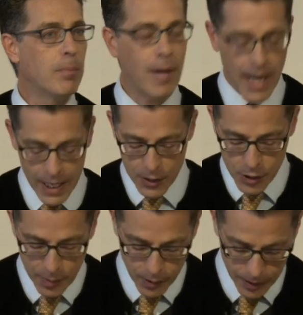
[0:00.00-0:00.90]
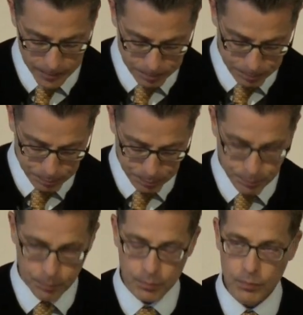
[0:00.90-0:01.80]
by the Spirit.
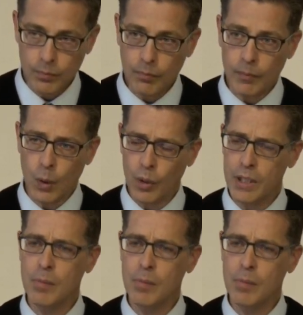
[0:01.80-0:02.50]
What